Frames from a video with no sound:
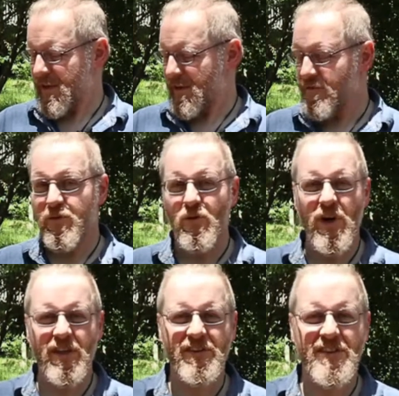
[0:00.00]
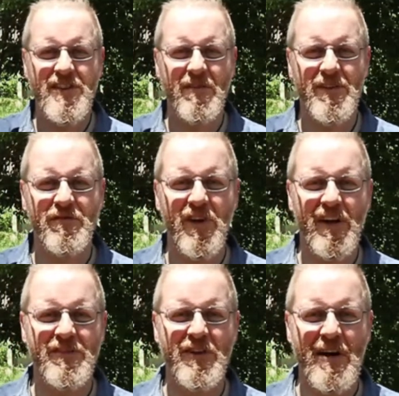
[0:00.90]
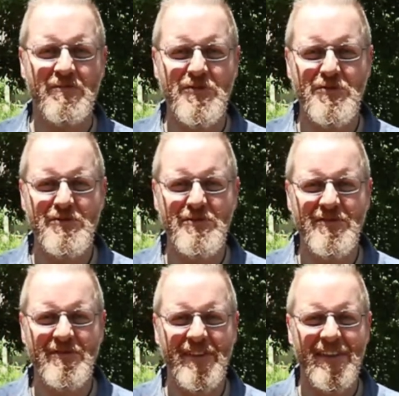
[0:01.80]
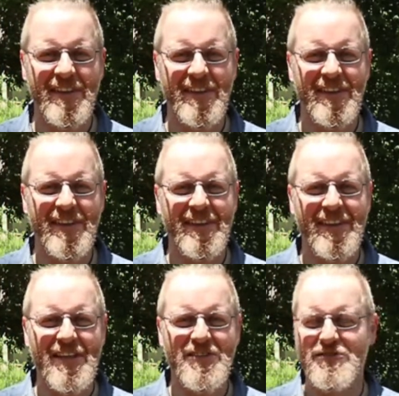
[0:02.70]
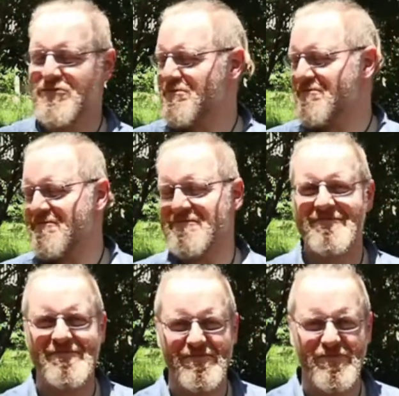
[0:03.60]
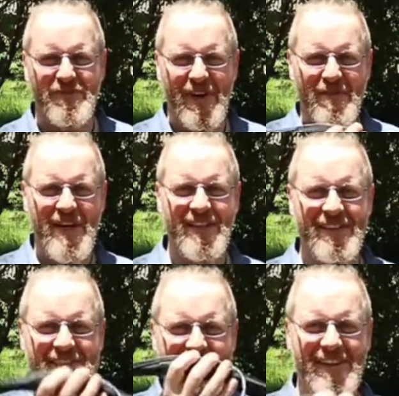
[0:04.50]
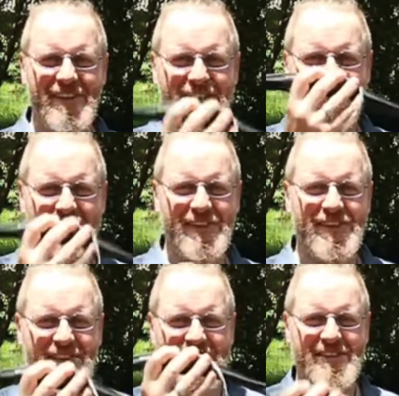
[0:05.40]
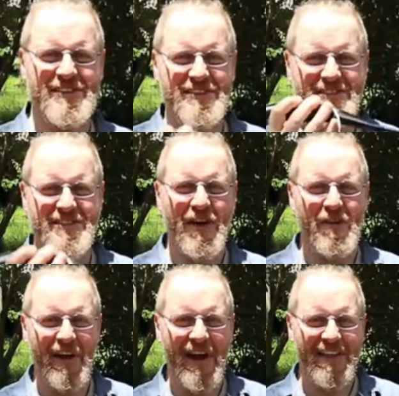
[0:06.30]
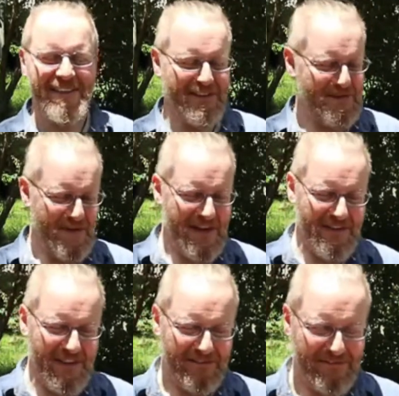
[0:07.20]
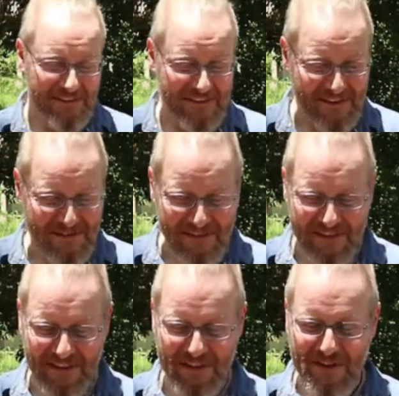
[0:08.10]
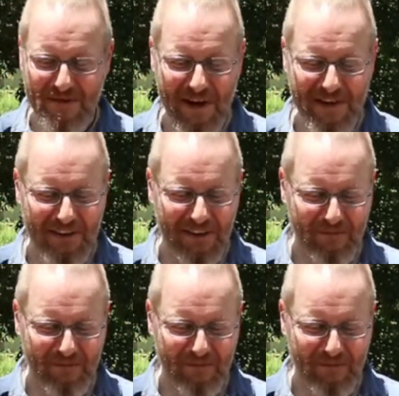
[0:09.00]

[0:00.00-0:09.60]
475 grams. That's, I mean, it's just so light. It's amazing. It's just amazing.